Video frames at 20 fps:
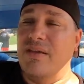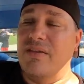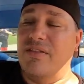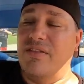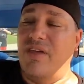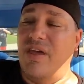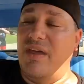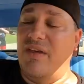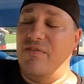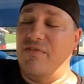
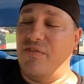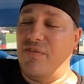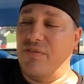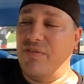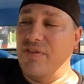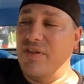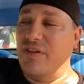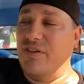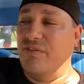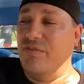that for
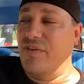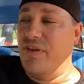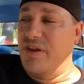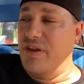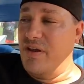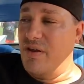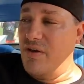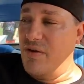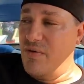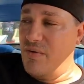this
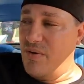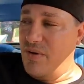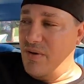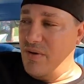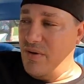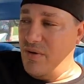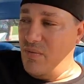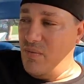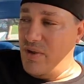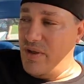video,
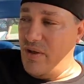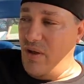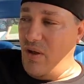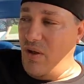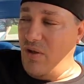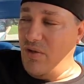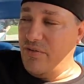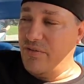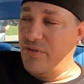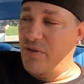we
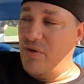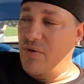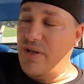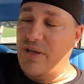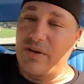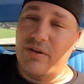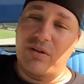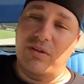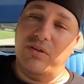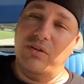also
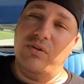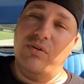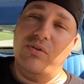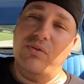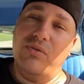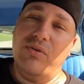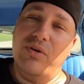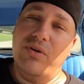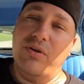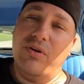
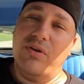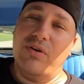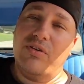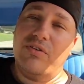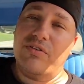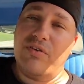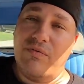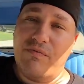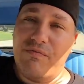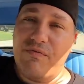include
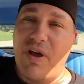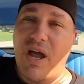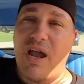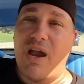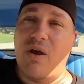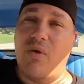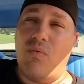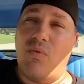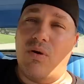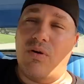some
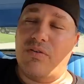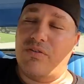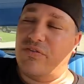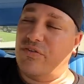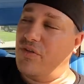fireworks.